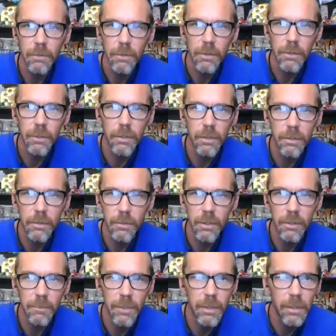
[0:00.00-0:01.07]
She doesn't just
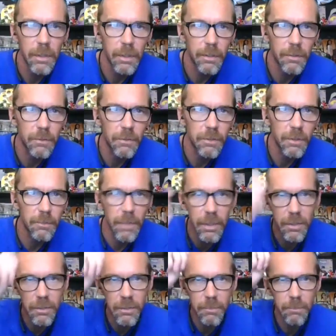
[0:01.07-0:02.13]
make ears, she
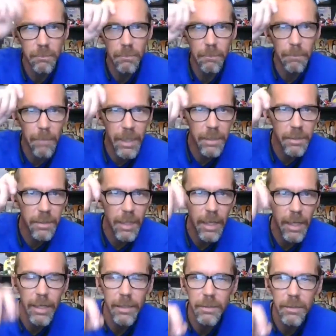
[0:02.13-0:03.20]
makes men's
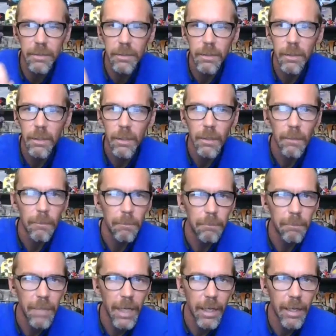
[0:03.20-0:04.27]
hats,
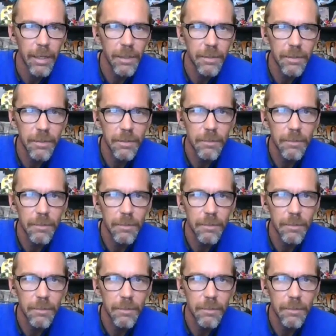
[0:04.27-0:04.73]
bags,